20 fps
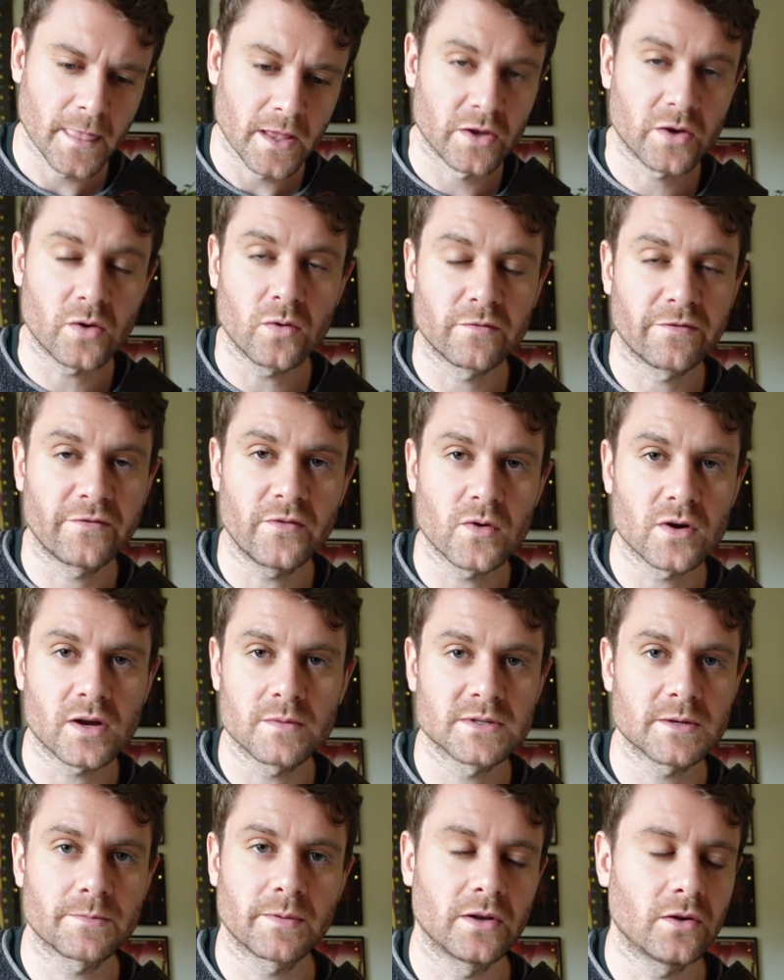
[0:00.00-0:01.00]
Chord 4
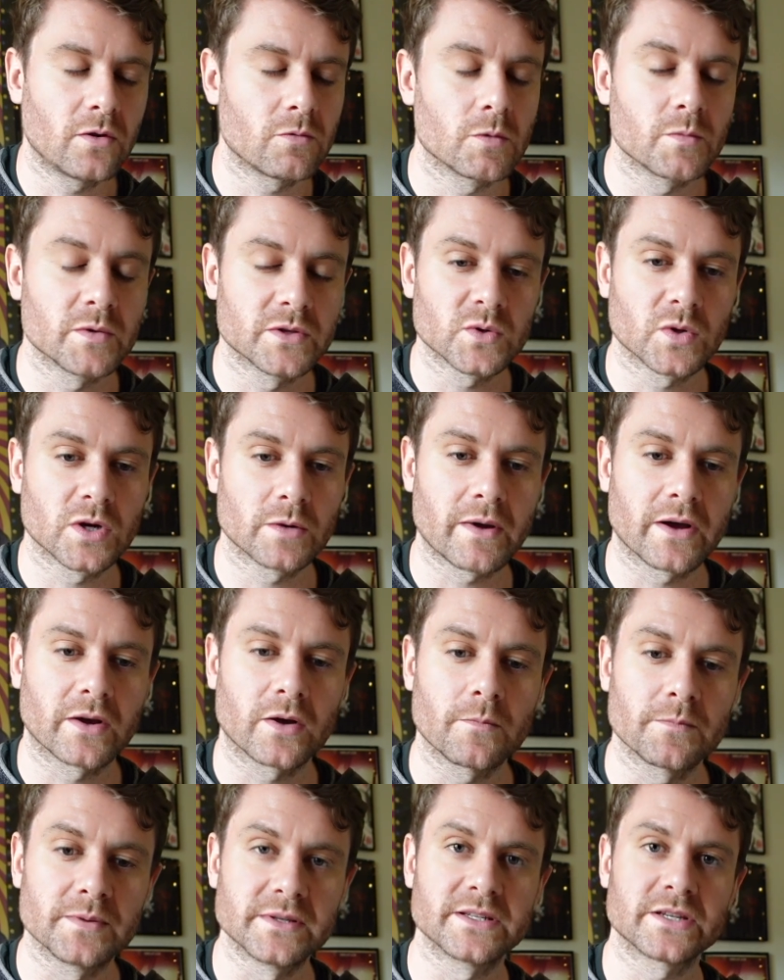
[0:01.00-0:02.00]
comes up a lot when we're talking about
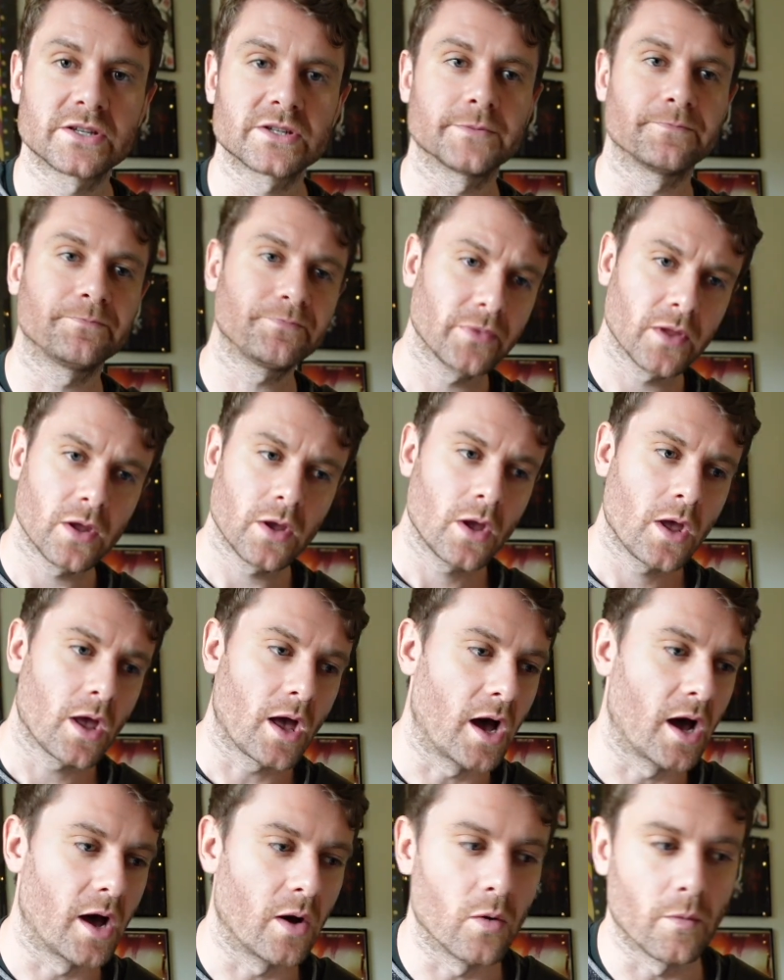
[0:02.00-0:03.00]
composition
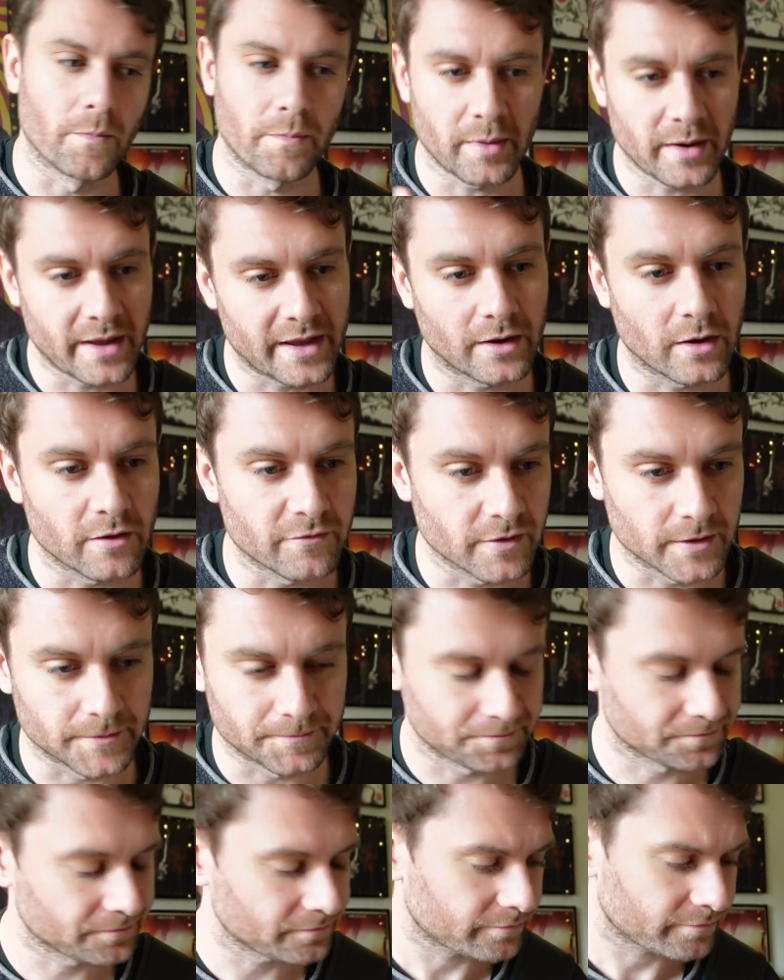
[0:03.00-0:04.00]
or playing over
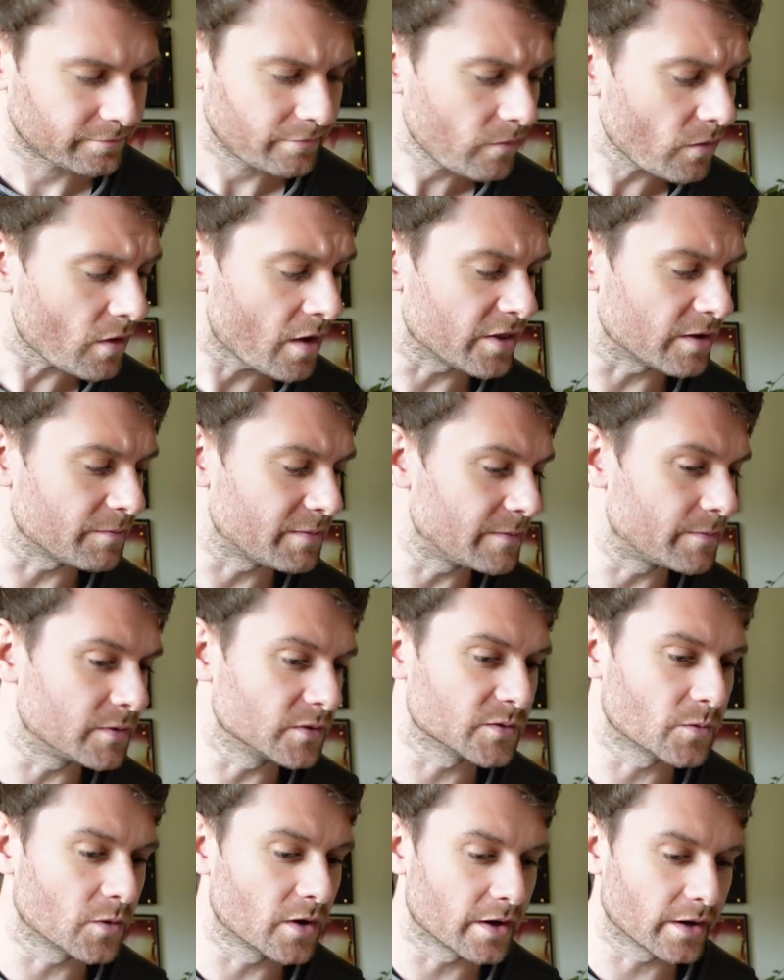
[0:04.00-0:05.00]
other
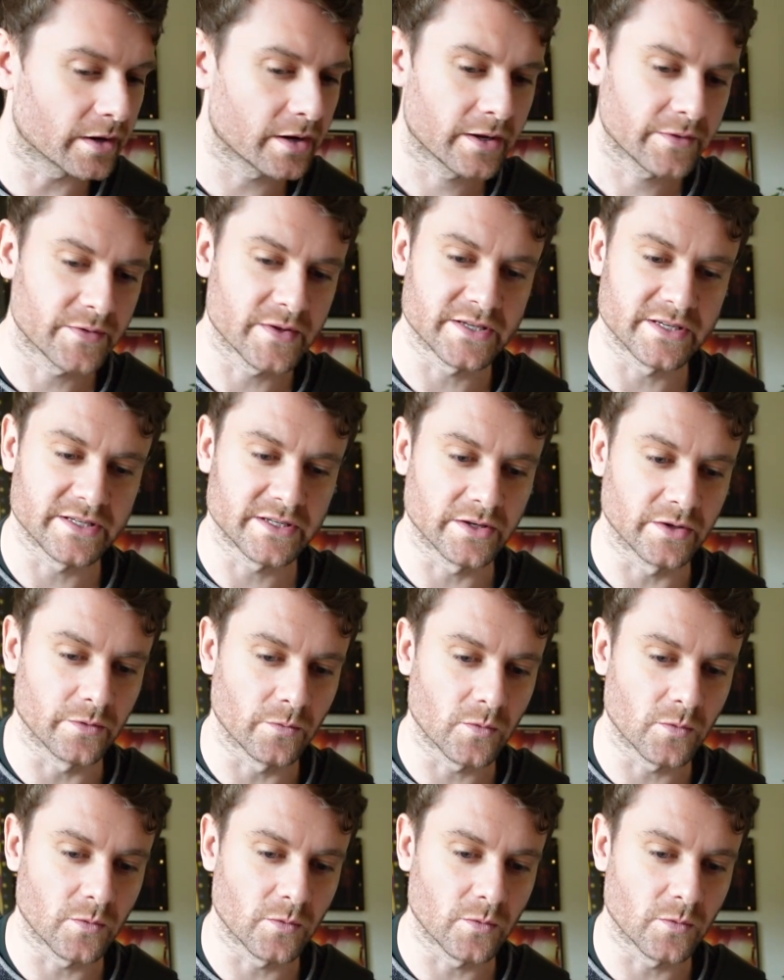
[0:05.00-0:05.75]
people's work. This is going to